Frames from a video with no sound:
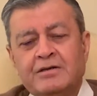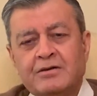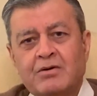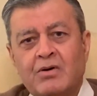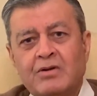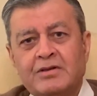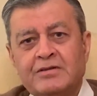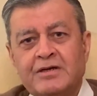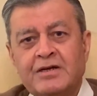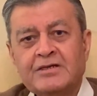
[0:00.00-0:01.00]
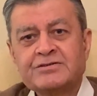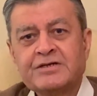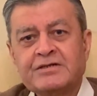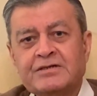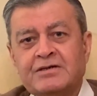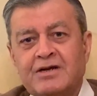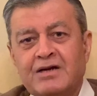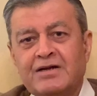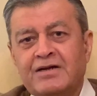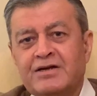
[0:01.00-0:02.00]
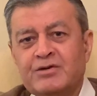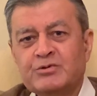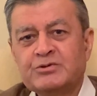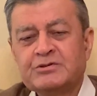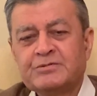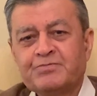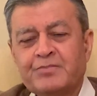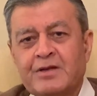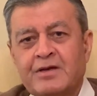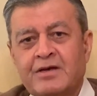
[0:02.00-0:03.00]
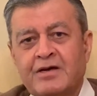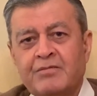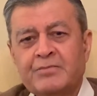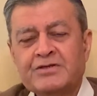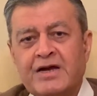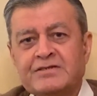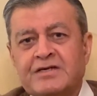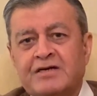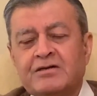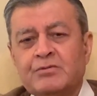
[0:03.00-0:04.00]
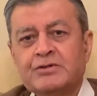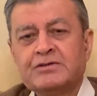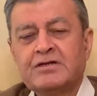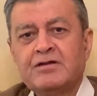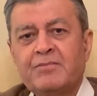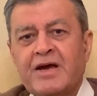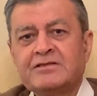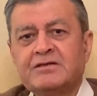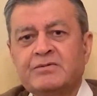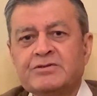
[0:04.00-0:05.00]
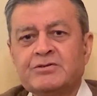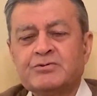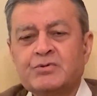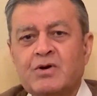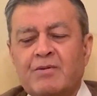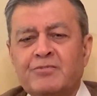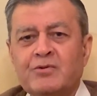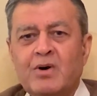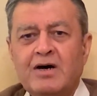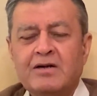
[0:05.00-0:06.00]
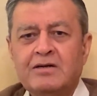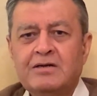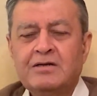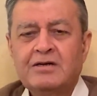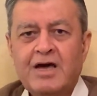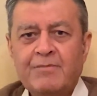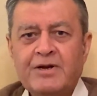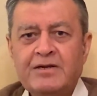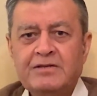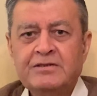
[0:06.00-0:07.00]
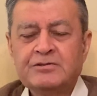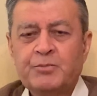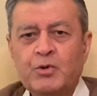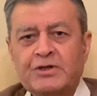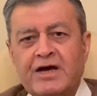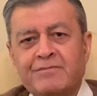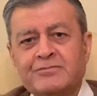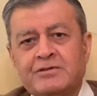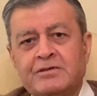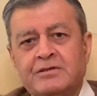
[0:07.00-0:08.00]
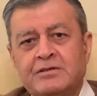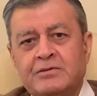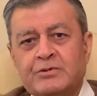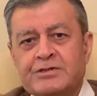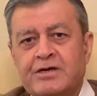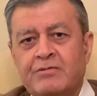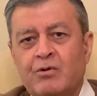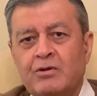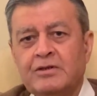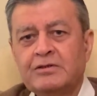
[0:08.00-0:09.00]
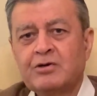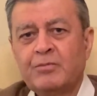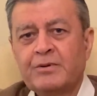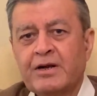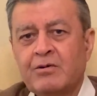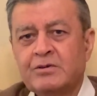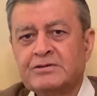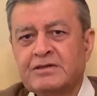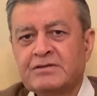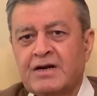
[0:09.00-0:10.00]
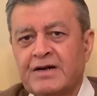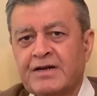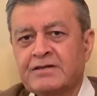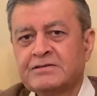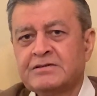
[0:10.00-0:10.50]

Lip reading: called the Illustrated London News. And besides that, there was another magazine which used to come to our library, the Sport Times, which gave all the top records in athletics,